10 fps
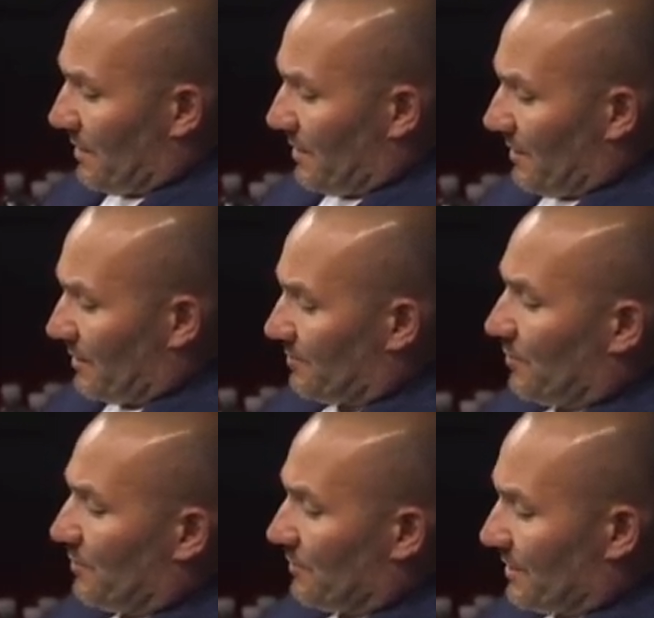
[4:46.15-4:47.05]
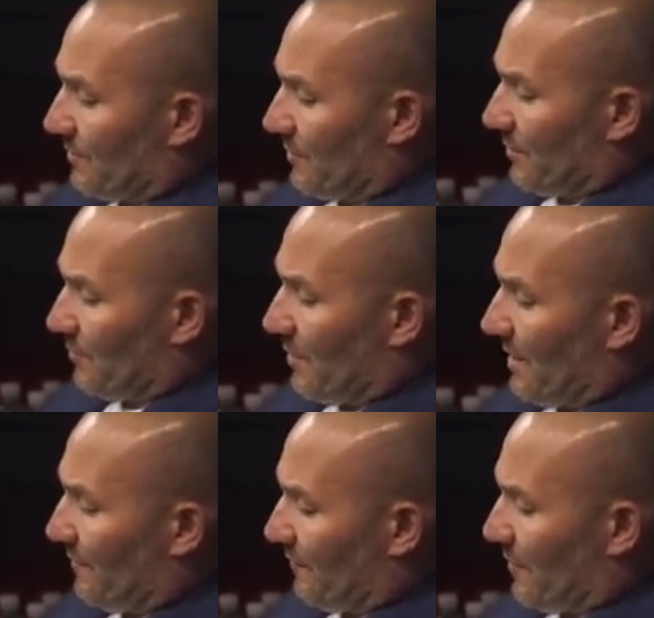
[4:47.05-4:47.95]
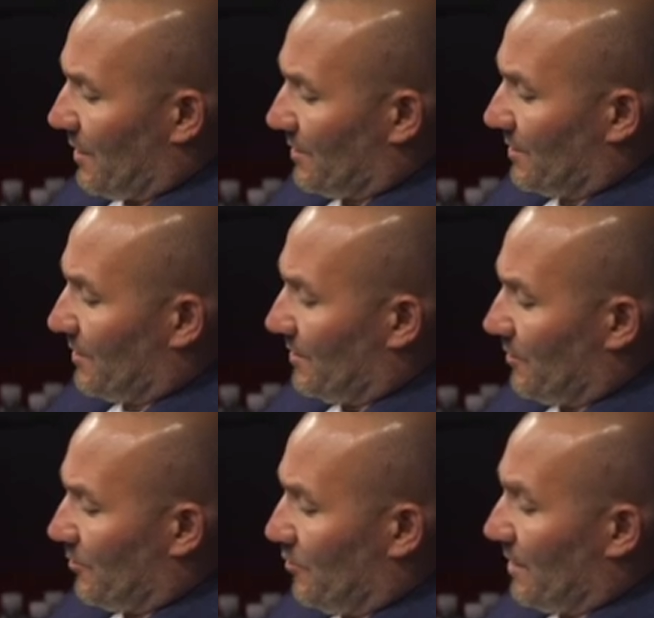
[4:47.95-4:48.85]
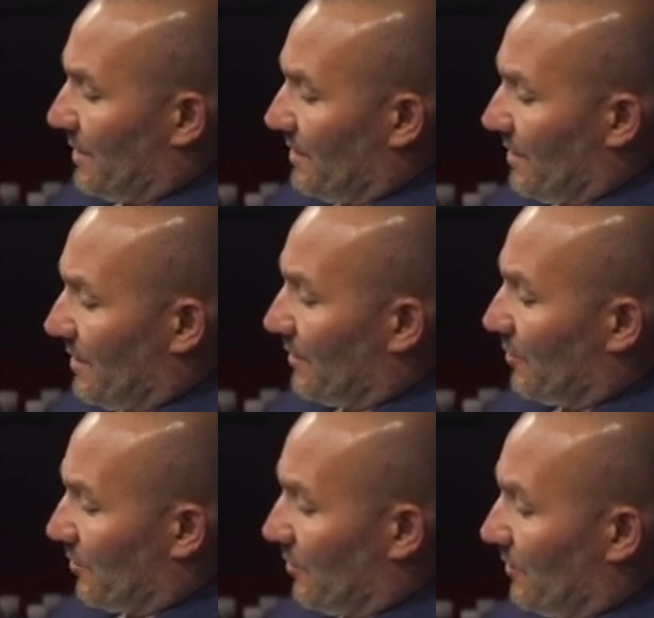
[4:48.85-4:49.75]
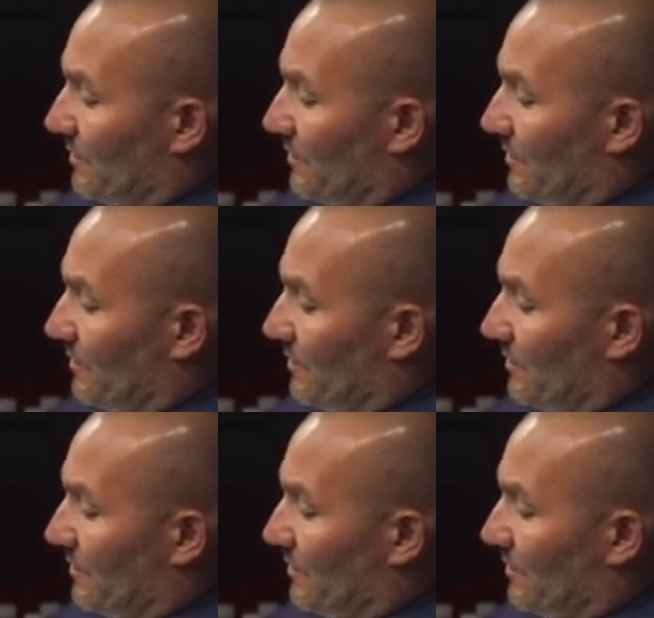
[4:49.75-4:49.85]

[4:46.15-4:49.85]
is producing with you a fresh, new, young girl,